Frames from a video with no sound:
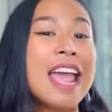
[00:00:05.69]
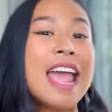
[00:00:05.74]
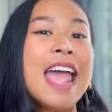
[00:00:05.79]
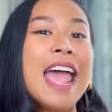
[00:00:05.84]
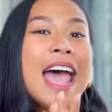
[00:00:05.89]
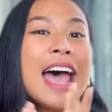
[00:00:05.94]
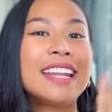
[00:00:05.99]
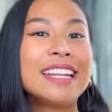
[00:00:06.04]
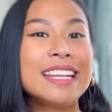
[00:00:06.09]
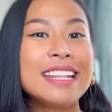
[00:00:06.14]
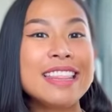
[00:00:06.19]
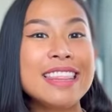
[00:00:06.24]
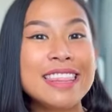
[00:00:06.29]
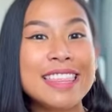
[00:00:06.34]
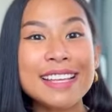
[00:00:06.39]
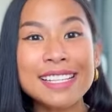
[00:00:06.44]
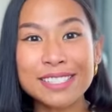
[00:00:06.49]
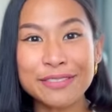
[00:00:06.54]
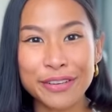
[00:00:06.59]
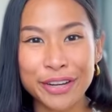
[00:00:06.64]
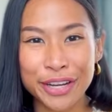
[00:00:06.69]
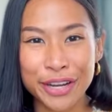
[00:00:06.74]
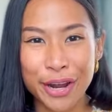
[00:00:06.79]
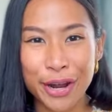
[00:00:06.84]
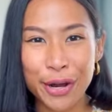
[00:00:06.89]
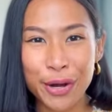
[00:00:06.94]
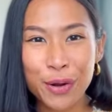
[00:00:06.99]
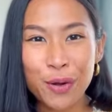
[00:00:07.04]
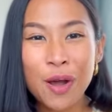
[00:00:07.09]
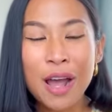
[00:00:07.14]
And in this video,
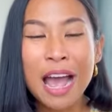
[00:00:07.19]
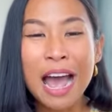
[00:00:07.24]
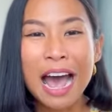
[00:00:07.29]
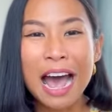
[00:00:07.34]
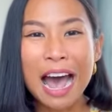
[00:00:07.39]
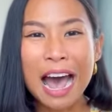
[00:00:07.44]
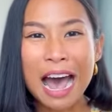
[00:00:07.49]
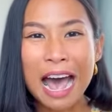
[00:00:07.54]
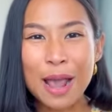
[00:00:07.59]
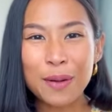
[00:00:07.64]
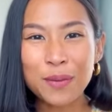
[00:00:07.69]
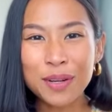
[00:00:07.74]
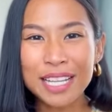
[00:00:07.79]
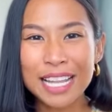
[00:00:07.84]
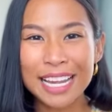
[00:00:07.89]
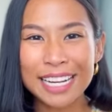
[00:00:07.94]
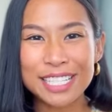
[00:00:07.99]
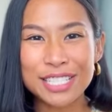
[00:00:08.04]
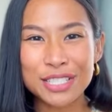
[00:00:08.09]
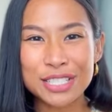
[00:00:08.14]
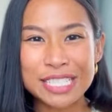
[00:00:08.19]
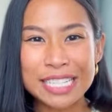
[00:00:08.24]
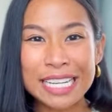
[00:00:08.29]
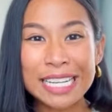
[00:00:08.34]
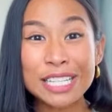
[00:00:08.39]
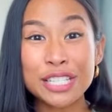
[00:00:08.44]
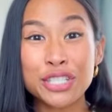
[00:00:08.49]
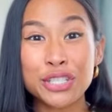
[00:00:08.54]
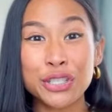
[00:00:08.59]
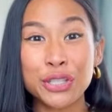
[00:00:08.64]
I would like to
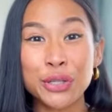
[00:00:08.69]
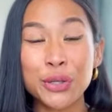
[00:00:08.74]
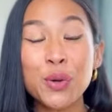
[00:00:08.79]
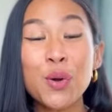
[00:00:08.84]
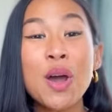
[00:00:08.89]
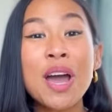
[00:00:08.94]
teach you